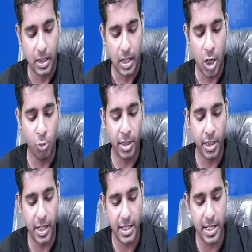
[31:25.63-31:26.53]
How many
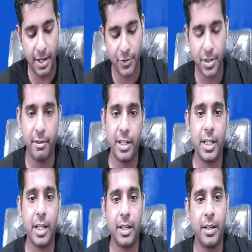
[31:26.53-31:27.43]
days left?
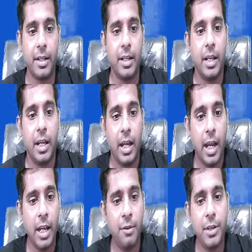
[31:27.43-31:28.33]
17.
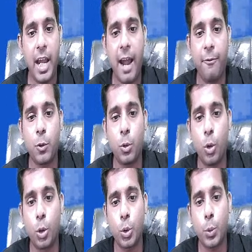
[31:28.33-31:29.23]
And we have to go to